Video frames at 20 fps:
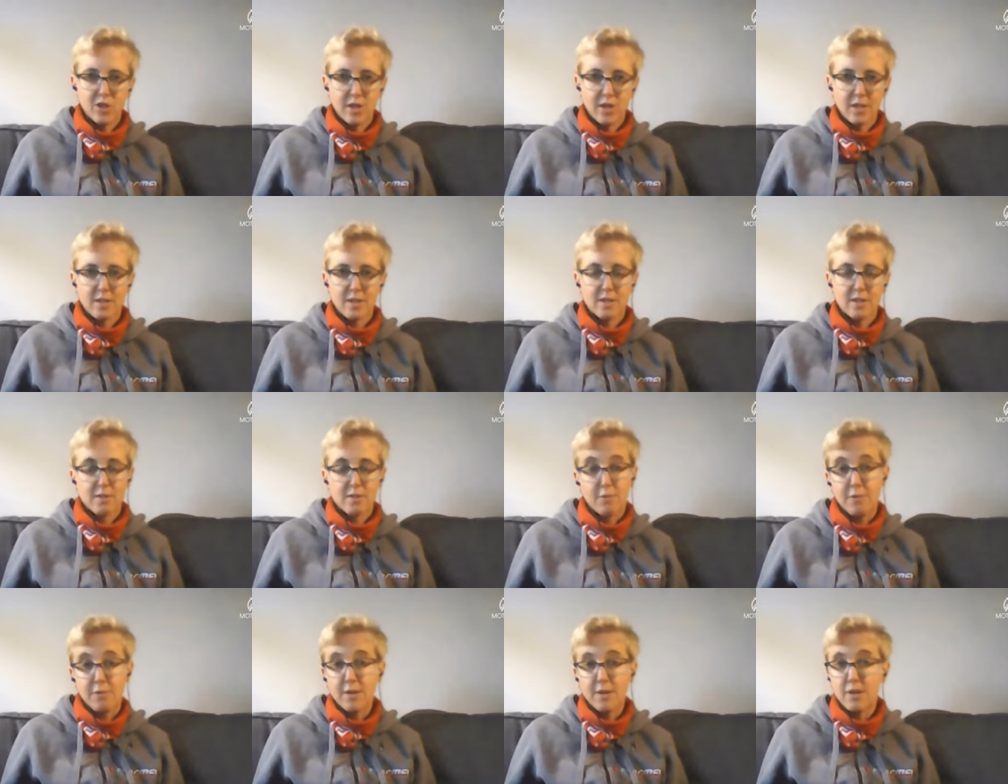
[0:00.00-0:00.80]
Just
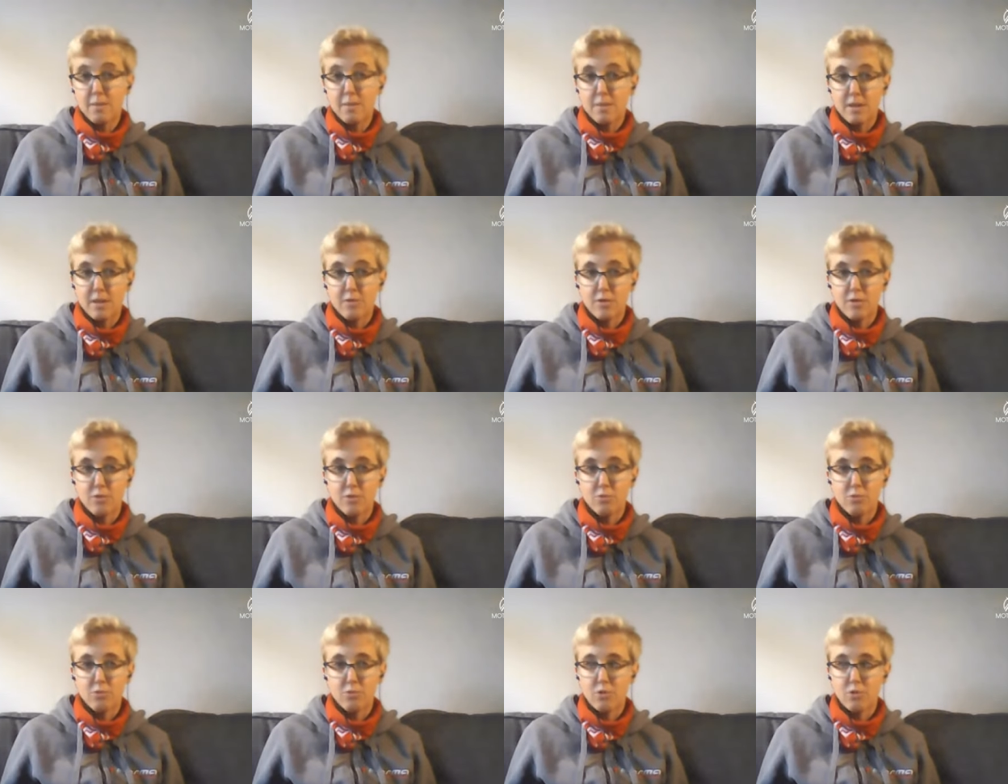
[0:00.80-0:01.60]
think about
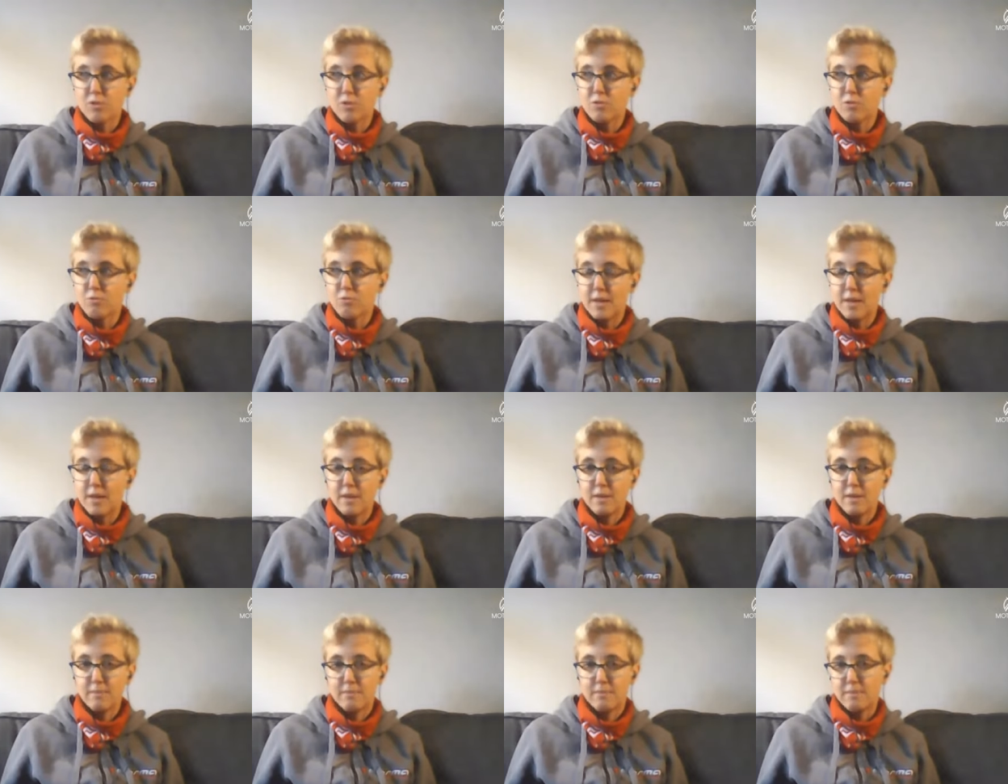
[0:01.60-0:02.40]
your route
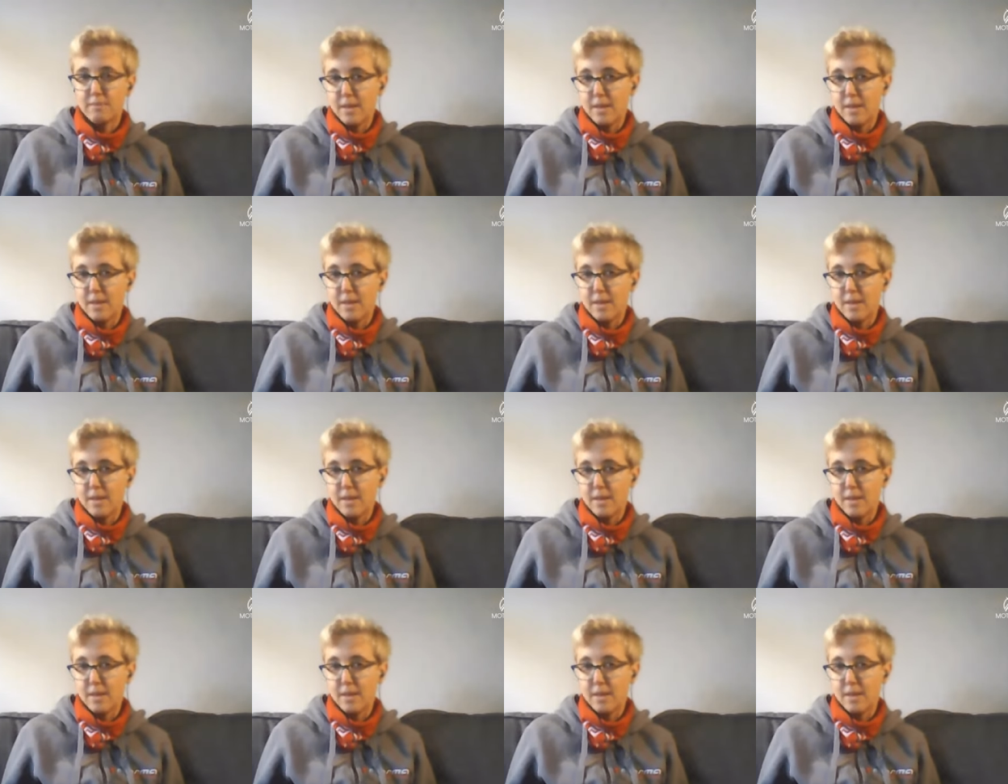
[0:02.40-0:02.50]
well